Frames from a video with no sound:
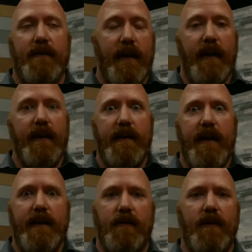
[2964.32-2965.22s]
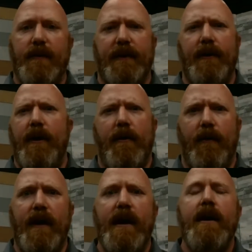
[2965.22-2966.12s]
hey, yay, Corona. No.
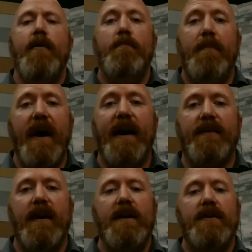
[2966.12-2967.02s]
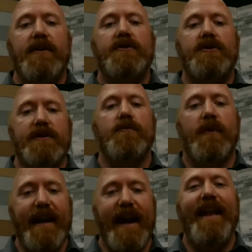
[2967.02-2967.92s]
But the
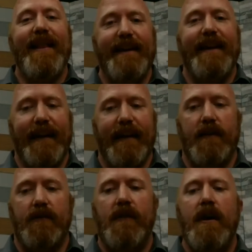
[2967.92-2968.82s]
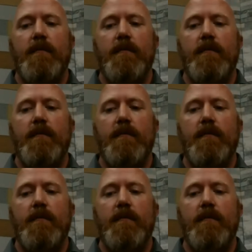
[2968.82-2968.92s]
reality is,